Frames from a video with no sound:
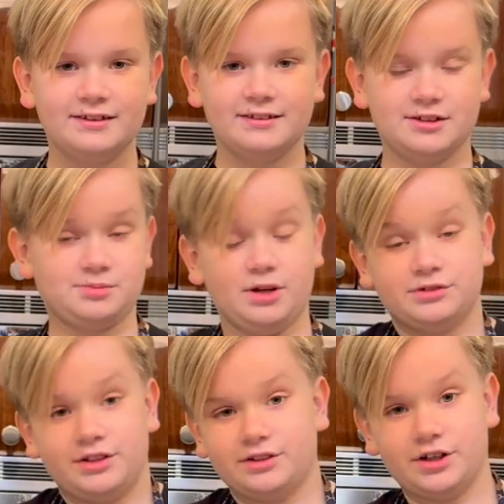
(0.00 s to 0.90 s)
it's probably
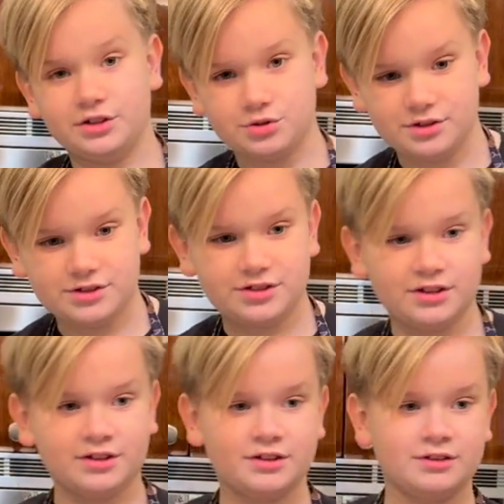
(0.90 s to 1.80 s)
in the hundreds.
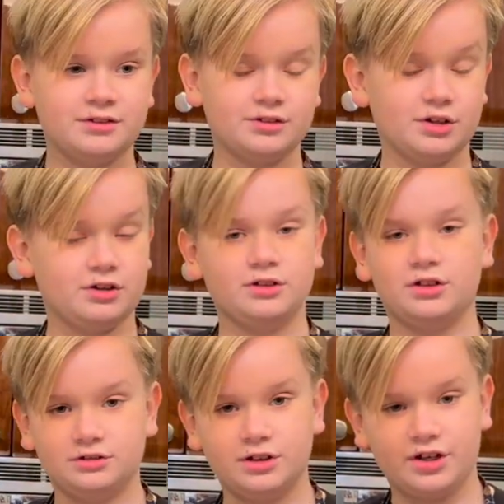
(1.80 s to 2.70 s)
There are a
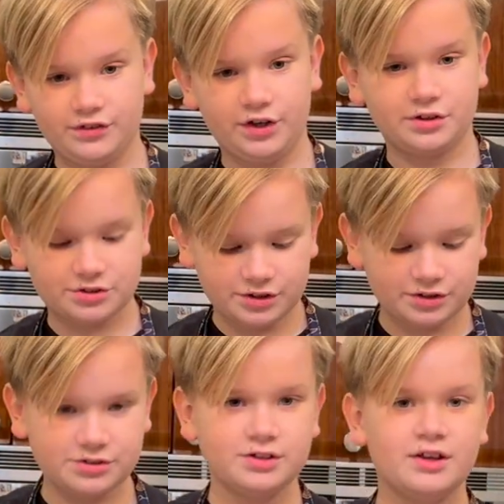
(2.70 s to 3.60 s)
lot of hawker
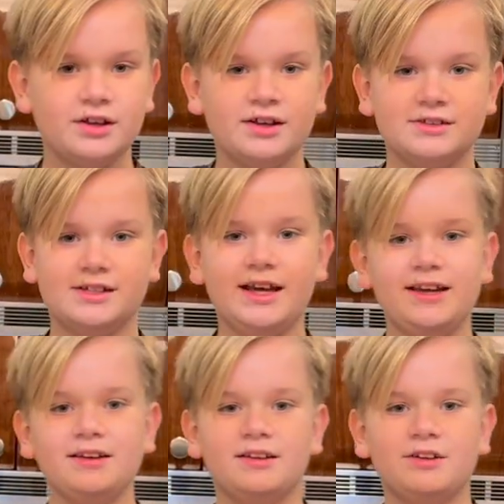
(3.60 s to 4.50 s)
stalls.
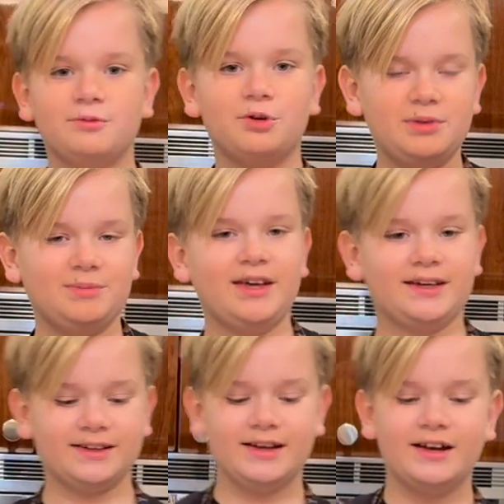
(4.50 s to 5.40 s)
Today, we'll be
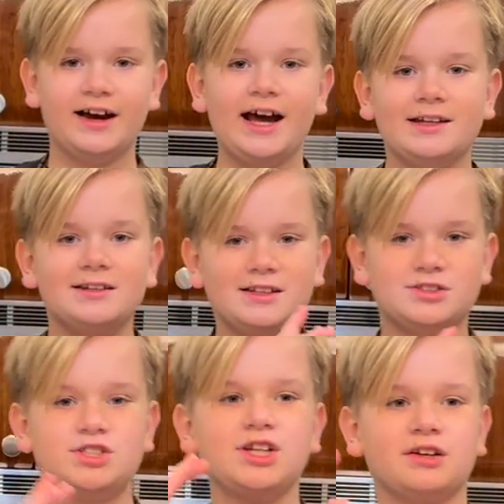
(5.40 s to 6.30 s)
making Hainanese
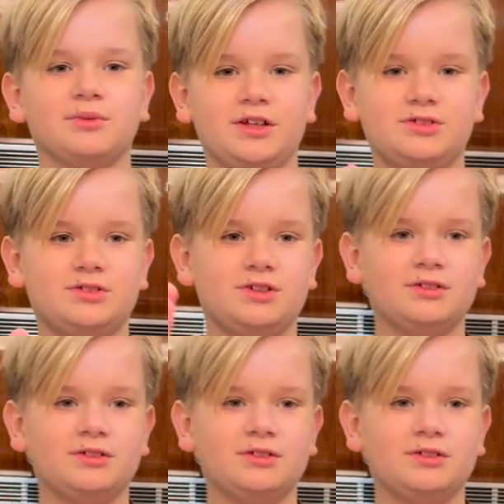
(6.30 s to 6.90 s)
chicken rice.